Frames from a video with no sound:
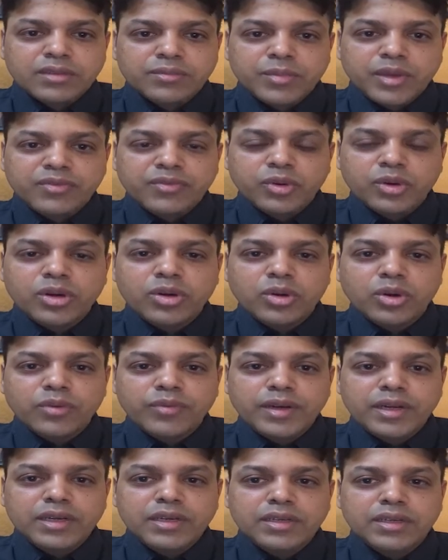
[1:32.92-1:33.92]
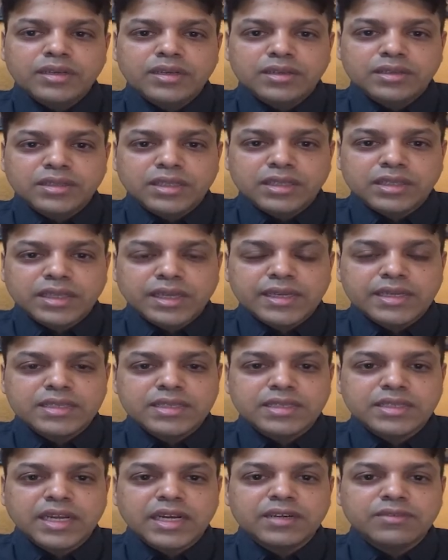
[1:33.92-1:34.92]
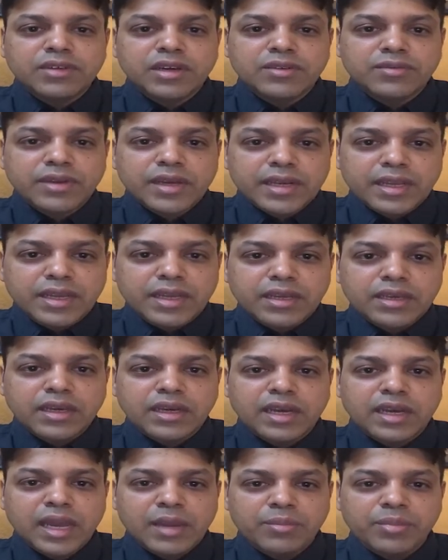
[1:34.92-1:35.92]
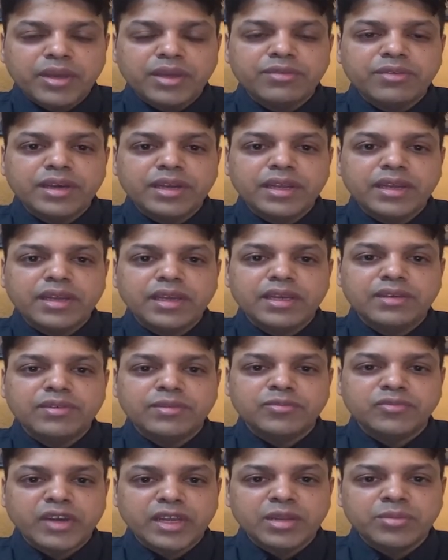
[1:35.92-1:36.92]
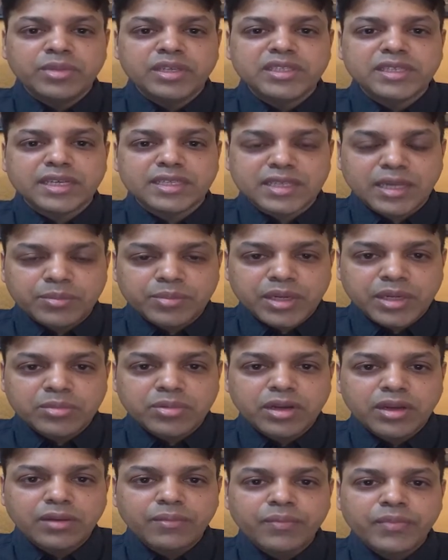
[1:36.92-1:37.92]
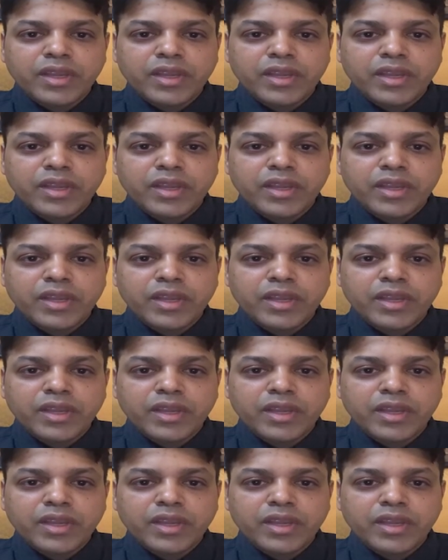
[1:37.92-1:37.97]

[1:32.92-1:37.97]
before covid the things that were very happy very very much acceptable